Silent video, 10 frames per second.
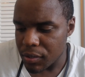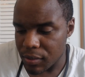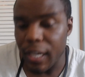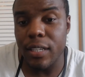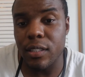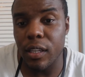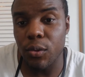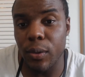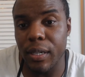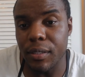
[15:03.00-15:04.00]
tastes like
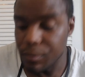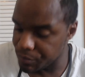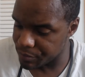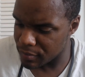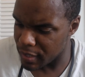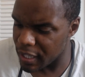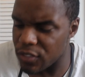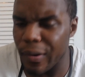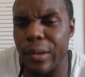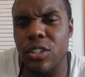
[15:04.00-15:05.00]
wine. It's
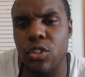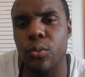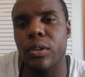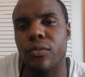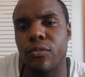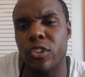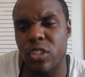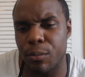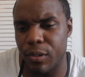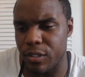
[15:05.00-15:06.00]
very sweet for
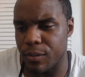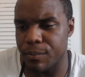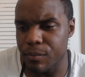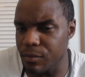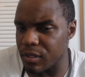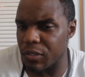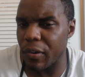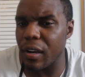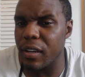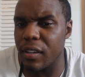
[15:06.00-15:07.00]
some reason. It's
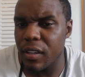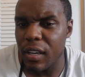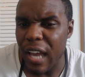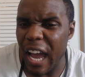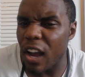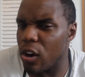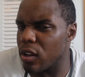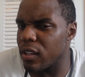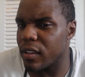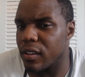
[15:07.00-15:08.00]
very
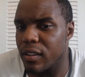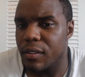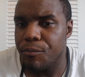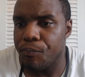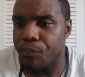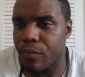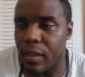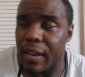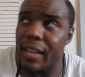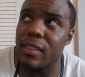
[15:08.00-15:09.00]
alcoholic.
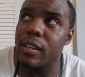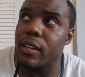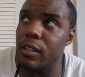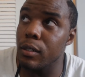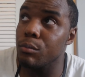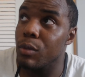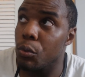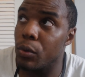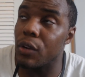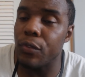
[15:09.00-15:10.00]
I think
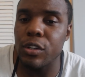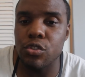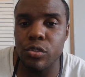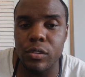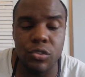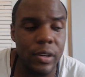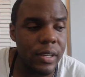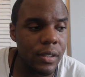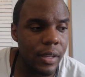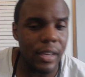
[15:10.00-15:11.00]
when I first drank
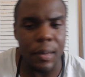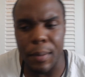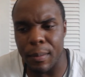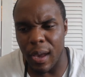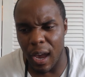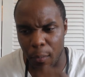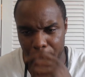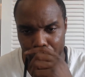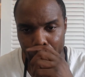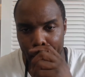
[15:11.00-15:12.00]
it like maybe an hour
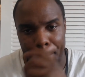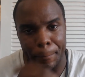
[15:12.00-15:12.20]
ago,